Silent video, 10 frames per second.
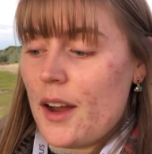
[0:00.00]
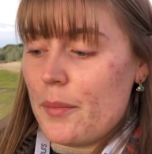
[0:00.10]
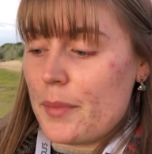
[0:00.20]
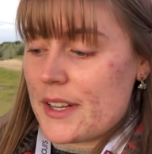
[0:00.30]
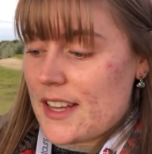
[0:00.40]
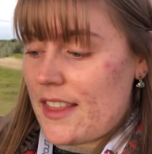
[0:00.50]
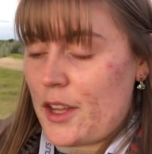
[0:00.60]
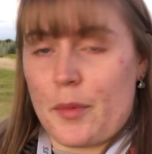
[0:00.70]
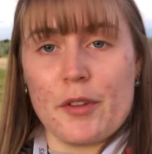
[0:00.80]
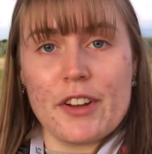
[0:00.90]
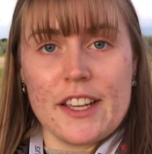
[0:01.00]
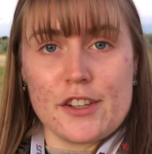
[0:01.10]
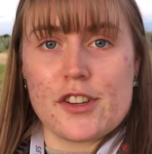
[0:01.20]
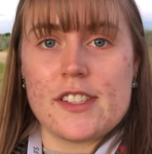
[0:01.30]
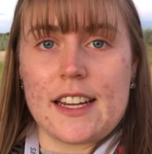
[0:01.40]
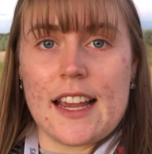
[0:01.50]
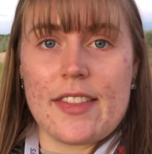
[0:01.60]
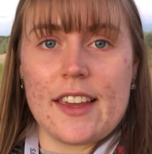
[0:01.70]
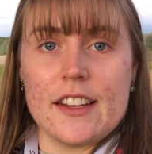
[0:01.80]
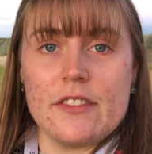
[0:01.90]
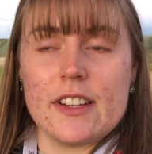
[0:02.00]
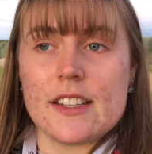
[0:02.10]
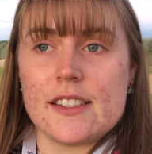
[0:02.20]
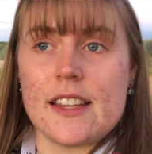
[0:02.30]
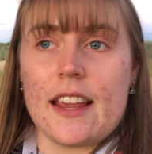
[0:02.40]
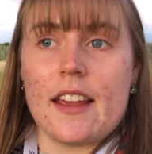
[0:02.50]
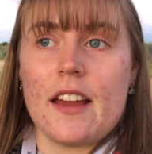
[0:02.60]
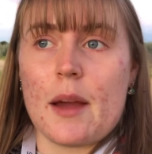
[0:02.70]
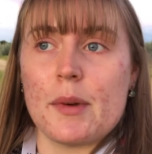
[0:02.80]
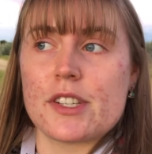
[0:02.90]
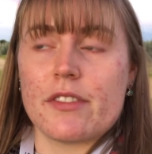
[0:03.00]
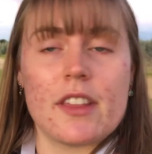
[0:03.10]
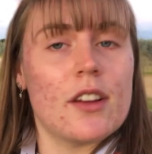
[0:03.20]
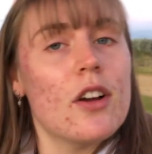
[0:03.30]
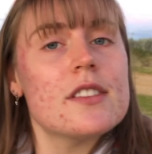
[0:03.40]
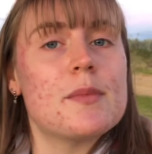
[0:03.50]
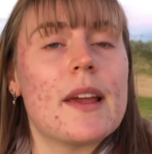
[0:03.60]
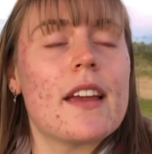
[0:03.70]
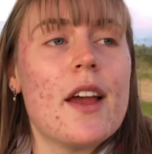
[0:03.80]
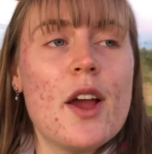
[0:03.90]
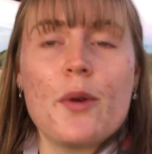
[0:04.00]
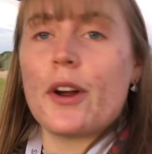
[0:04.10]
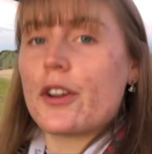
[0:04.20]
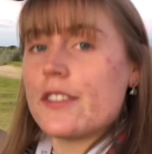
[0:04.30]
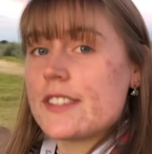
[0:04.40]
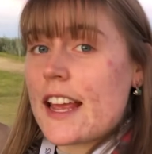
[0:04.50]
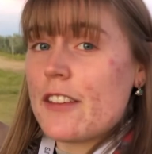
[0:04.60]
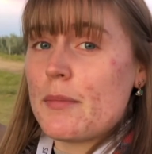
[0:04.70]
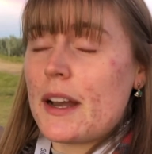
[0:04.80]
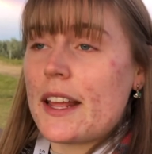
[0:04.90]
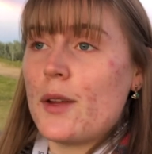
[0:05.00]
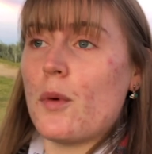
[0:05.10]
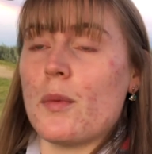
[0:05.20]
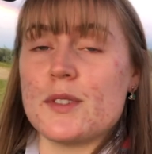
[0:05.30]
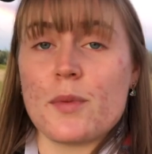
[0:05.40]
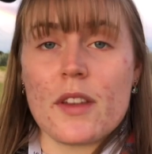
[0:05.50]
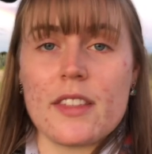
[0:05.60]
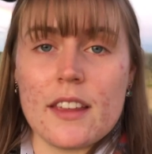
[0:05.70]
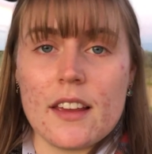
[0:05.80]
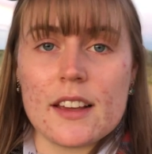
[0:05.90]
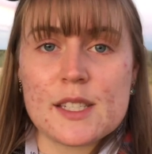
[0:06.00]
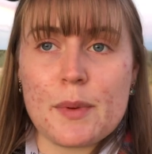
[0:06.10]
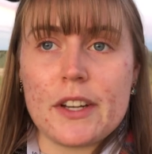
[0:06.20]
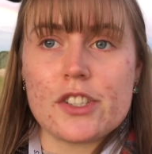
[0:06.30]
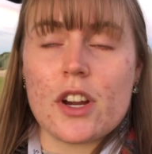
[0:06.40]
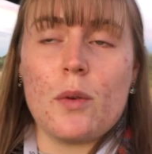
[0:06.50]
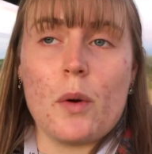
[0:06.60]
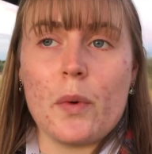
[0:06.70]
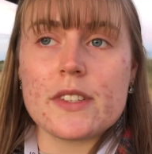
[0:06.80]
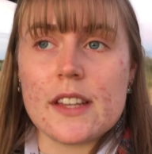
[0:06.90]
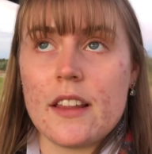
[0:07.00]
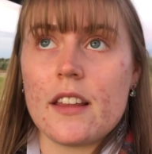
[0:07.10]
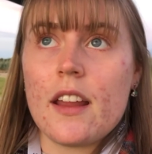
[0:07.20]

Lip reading: because I think it'll be really interesting at the end of it to see how much everything cost me, where I could have saved money, what was worth the expenditure, what wasn't,